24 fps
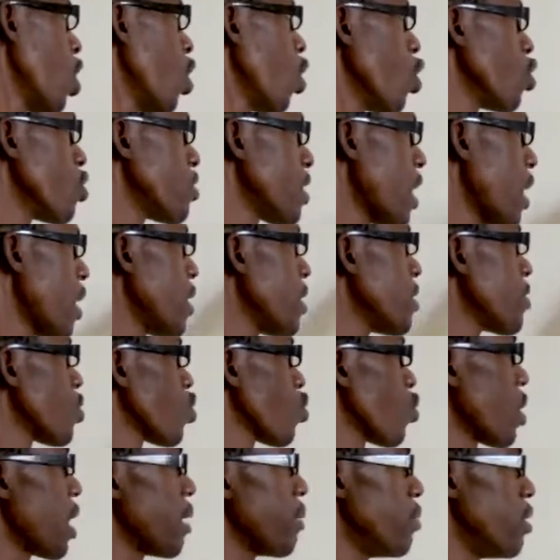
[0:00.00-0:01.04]
or
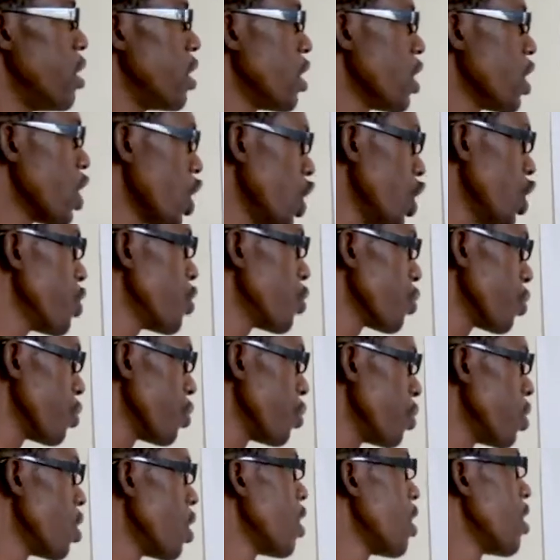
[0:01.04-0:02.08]
inscribed
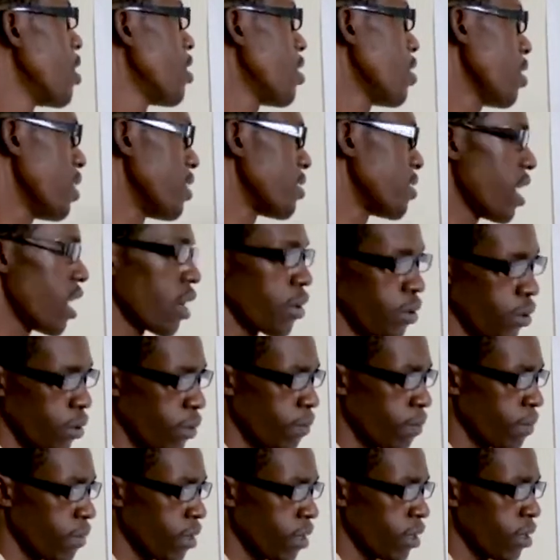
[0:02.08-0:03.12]
into the circle.
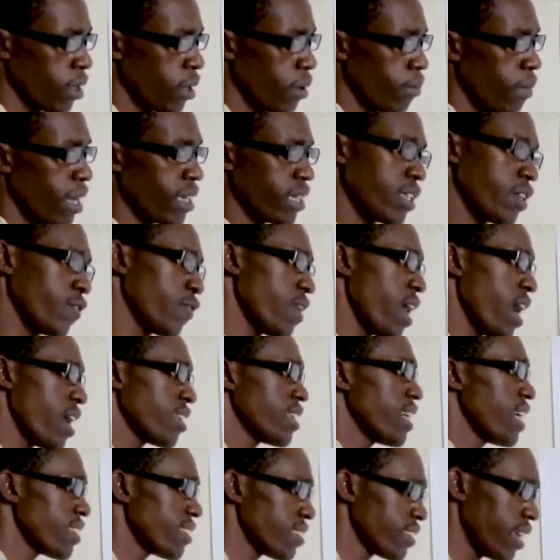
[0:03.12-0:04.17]
But if
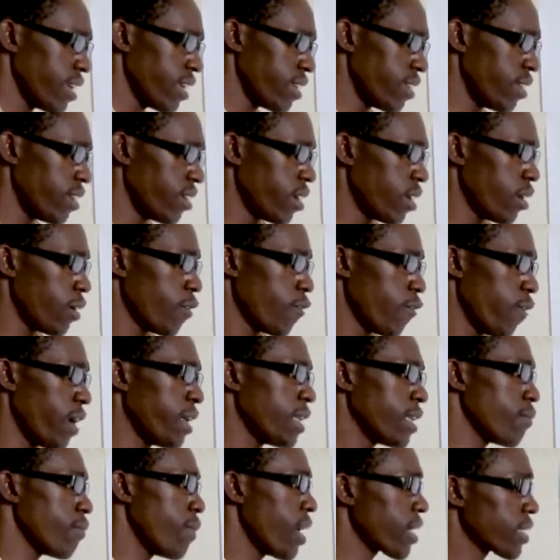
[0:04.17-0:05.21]
I just said,
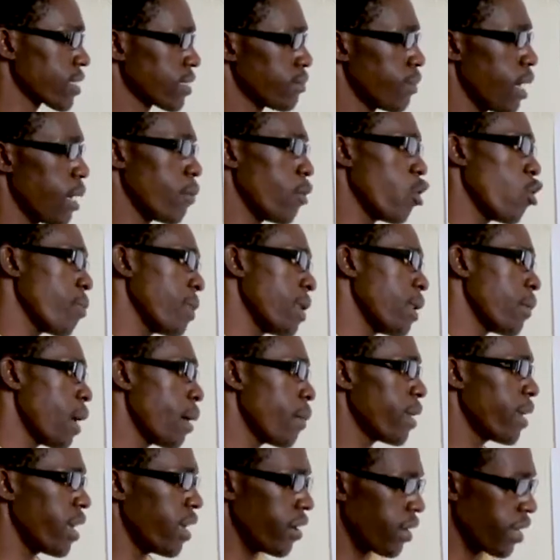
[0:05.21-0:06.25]
find the maximum or
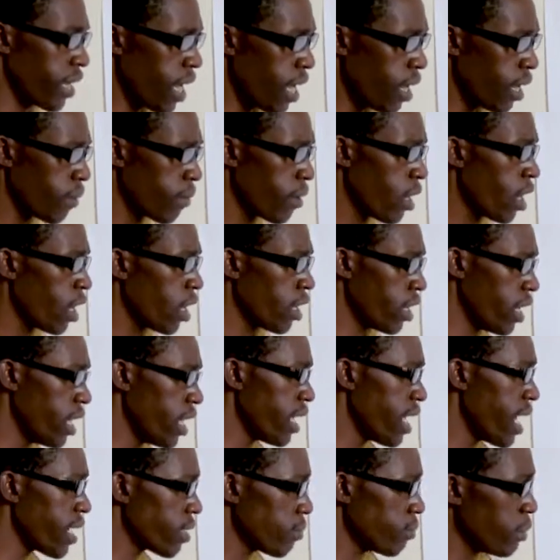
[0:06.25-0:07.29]
minimum area,
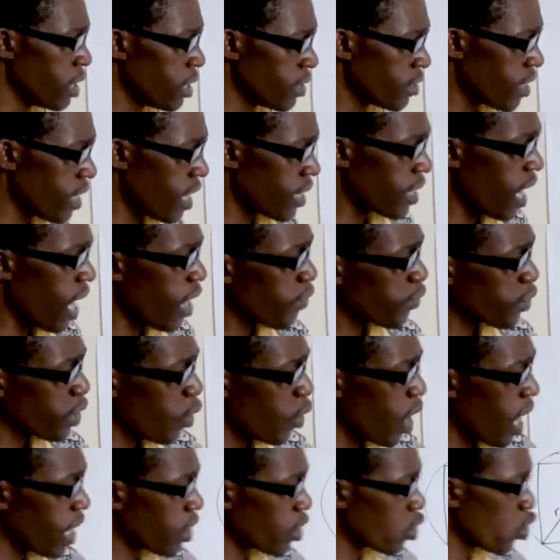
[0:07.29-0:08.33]
then that means that after
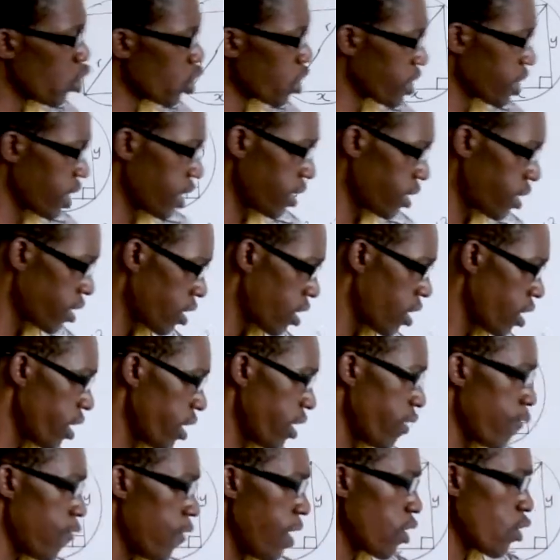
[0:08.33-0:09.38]
I had gotten
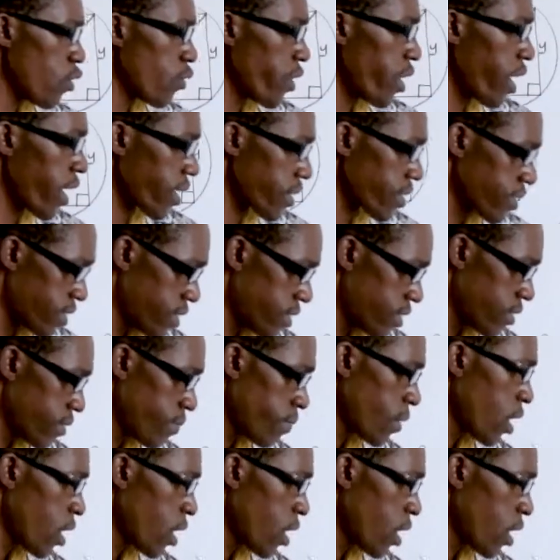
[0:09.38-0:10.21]
the value of x,